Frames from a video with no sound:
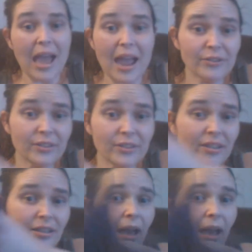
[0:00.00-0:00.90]

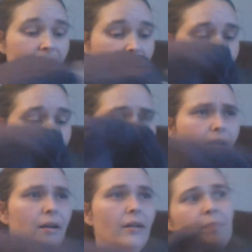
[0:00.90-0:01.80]
Everything at
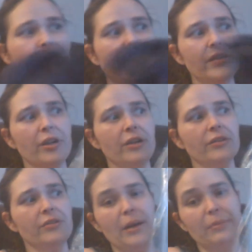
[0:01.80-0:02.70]
uh, S R
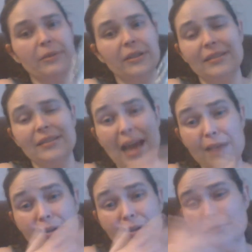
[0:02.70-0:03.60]
Harris Fabric is
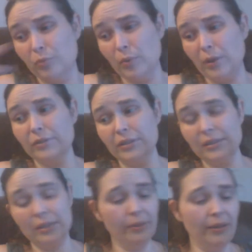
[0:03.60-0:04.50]
half off of whatever
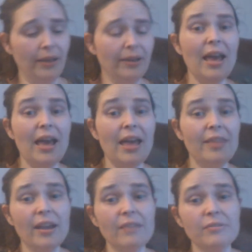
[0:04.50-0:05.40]
it's labeled at,
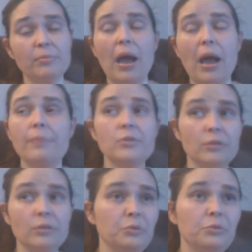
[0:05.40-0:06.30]
and they have some
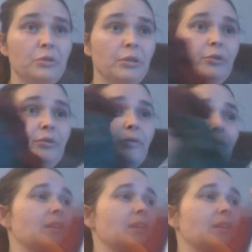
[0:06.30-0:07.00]
absolutely beautiful